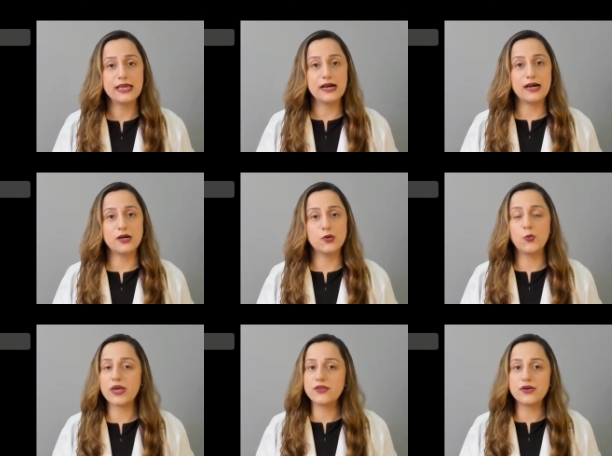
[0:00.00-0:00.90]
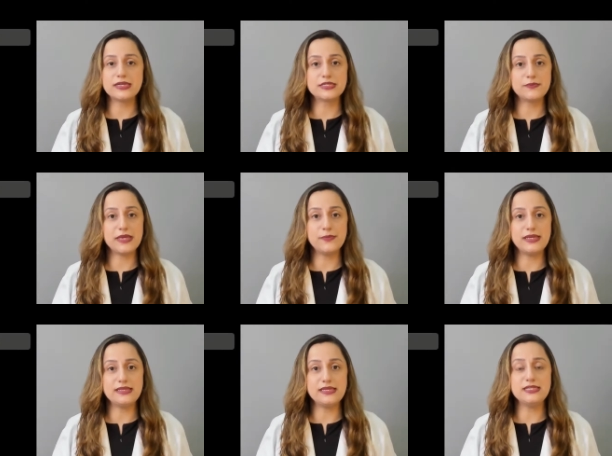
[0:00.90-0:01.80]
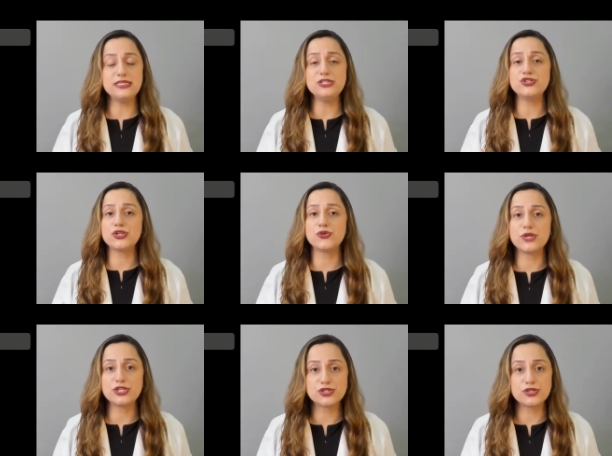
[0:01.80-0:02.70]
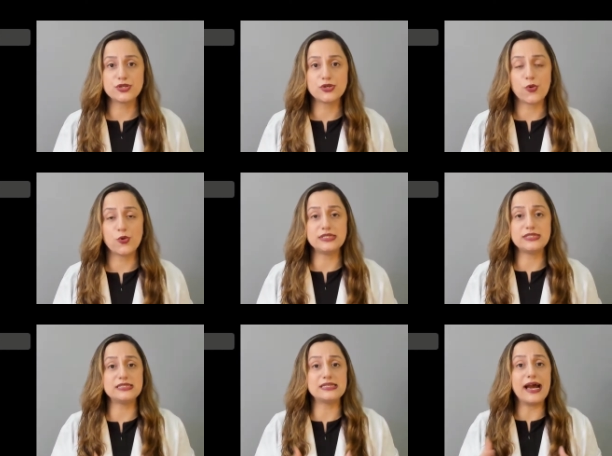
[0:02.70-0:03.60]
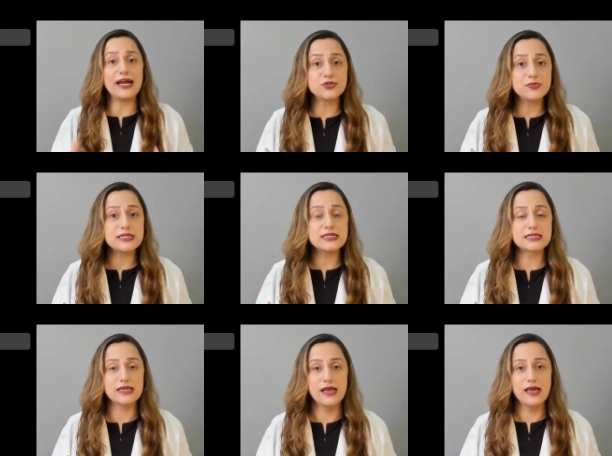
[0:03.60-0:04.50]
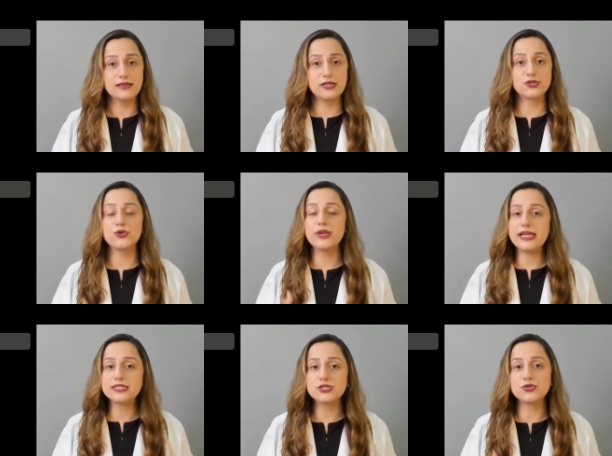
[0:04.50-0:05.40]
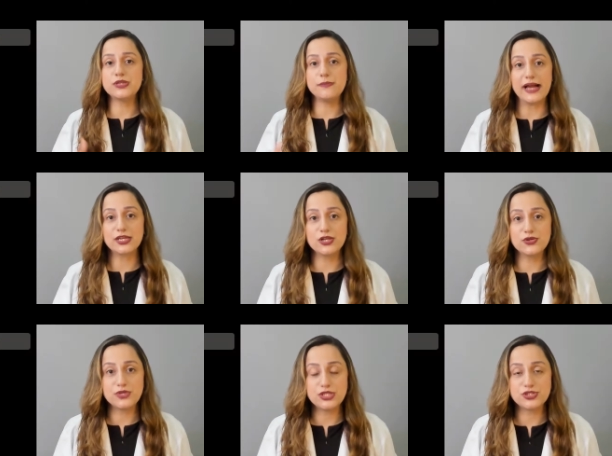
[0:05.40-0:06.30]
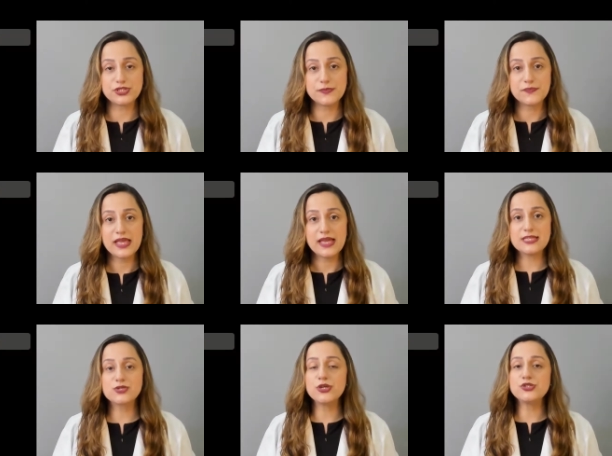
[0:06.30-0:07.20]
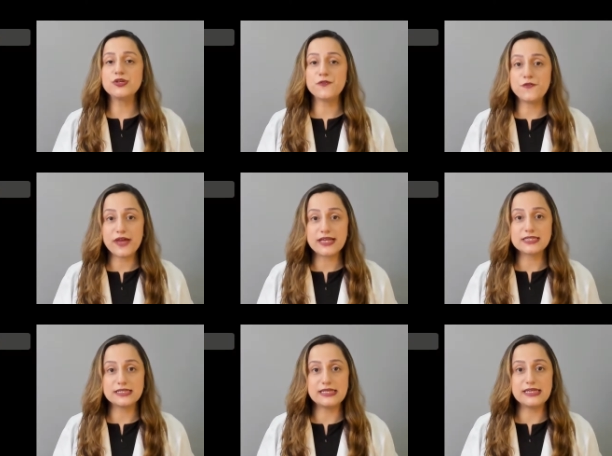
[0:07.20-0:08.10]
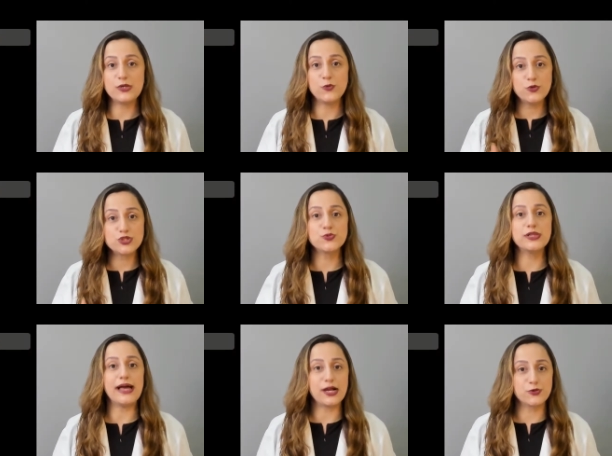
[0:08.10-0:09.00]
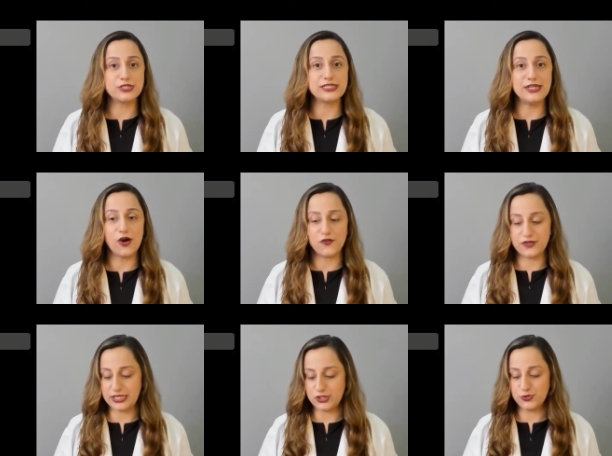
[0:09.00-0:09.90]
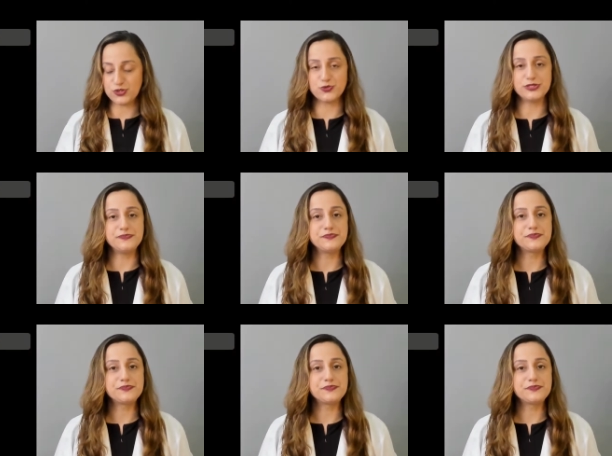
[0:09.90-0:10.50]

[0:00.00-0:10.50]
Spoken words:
whether it may be the degeneration or the detachments that are related to the macular region, is going to affect the visual acuity of an individual.